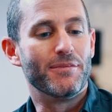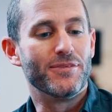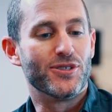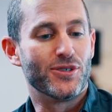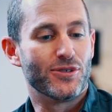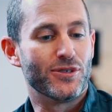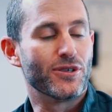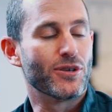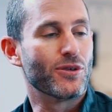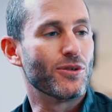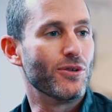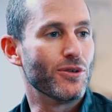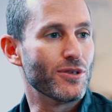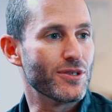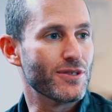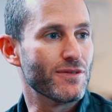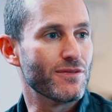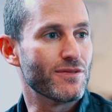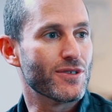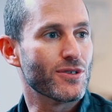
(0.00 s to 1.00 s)
during the
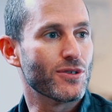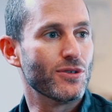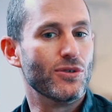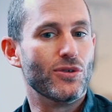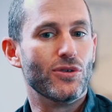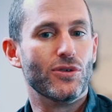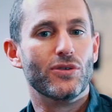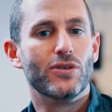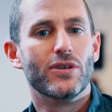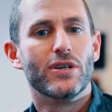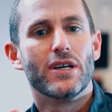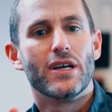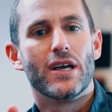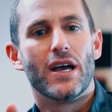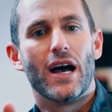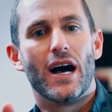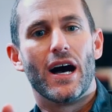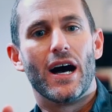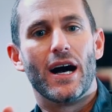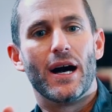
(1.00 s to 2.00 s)
course of school.
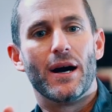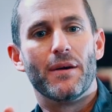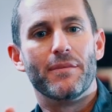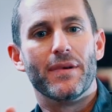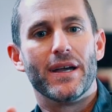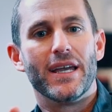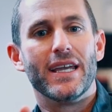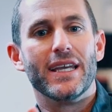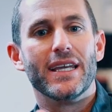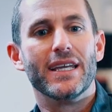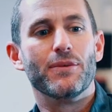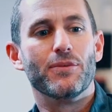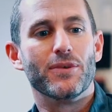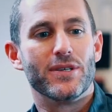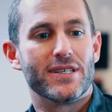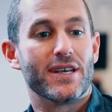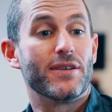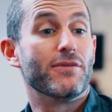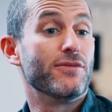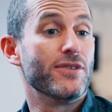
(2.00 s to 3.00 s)
He
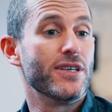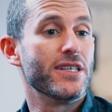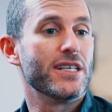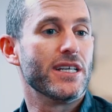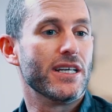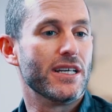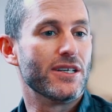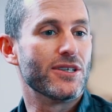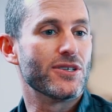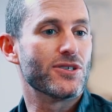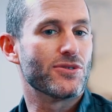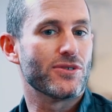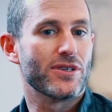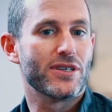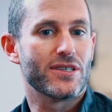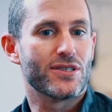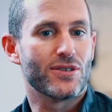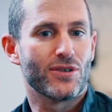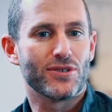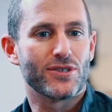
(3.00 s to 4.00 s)
was at Visy
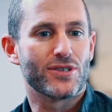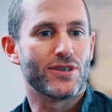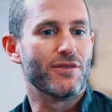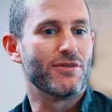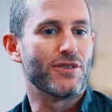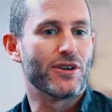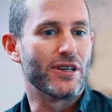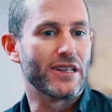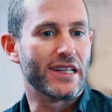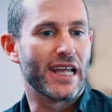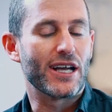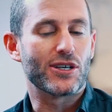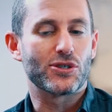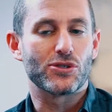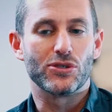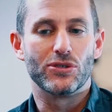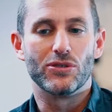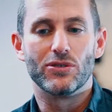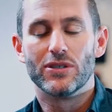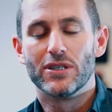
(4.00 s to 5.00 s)
Industries, also very
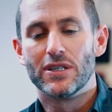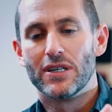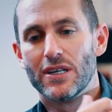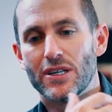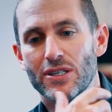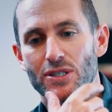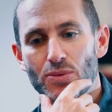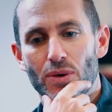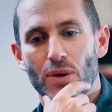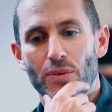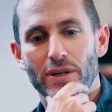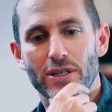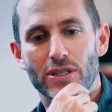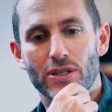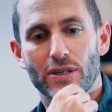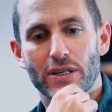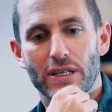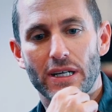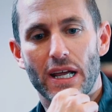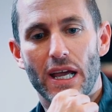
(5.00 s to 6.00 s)
lateral to what we're
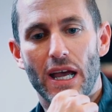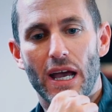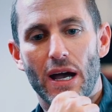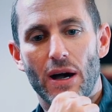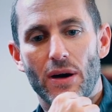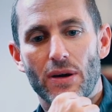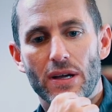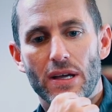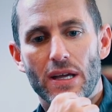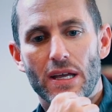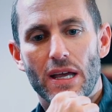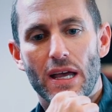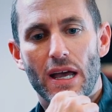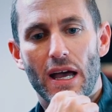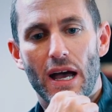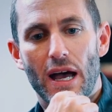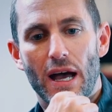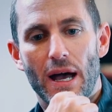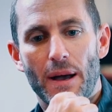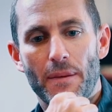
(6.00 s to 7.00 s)
doing now.
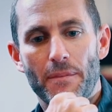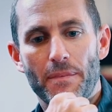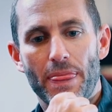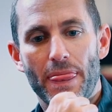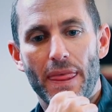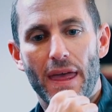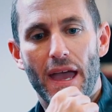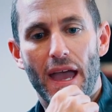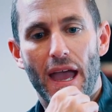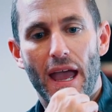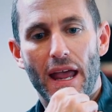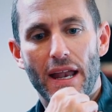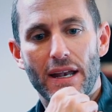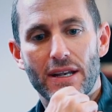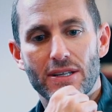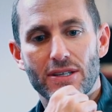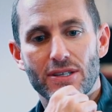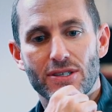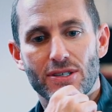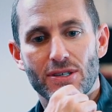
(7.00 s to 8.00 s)

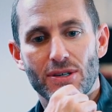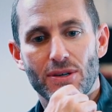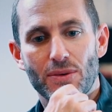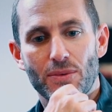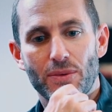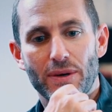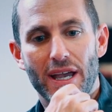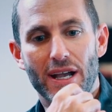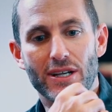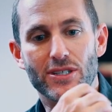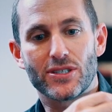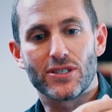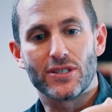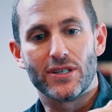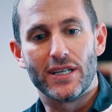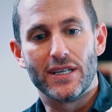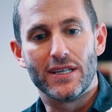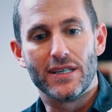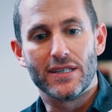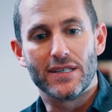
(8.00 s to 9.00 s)
And we
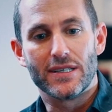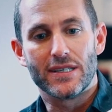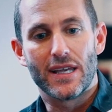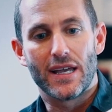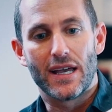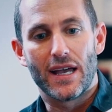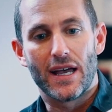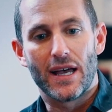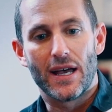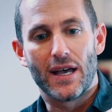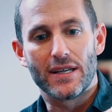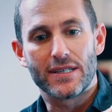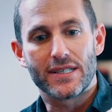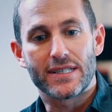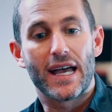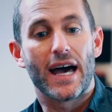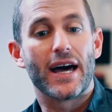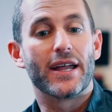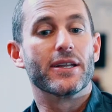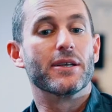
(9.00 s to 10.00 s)
actually
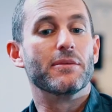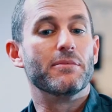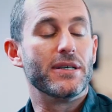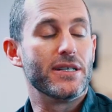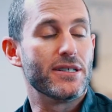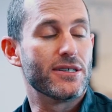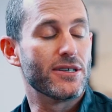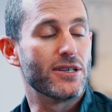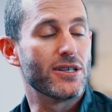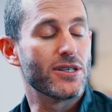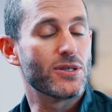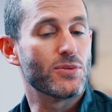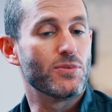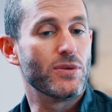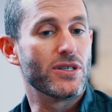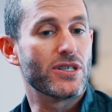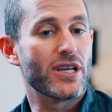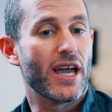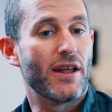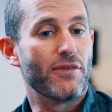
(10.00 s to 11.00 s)
started a business
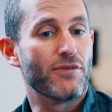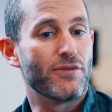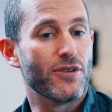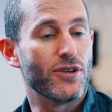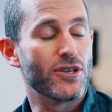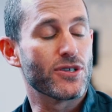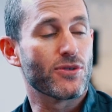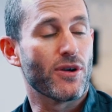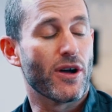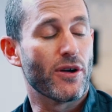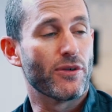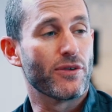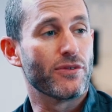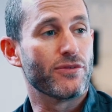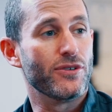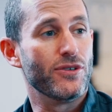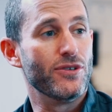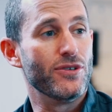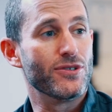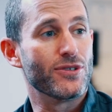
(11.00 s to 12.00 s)
which had first right of
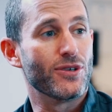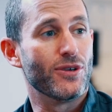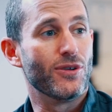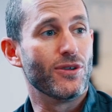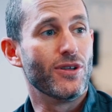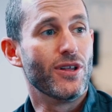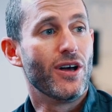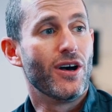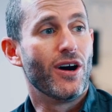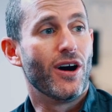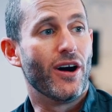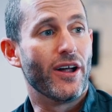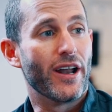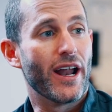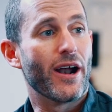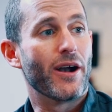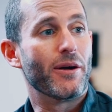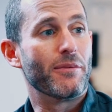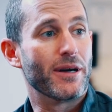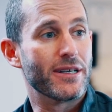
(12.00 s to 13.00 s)
refusal on
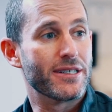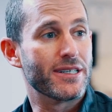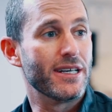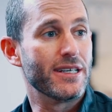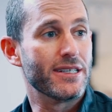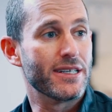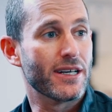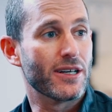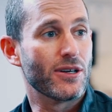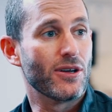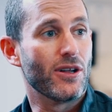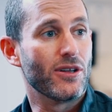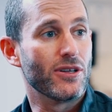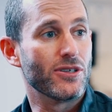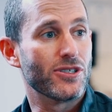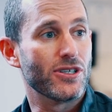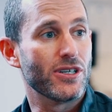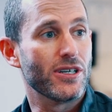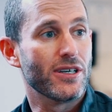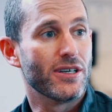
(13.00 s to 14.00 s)
RMIT
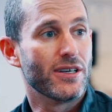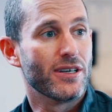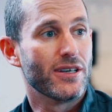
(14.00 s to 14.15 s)
technology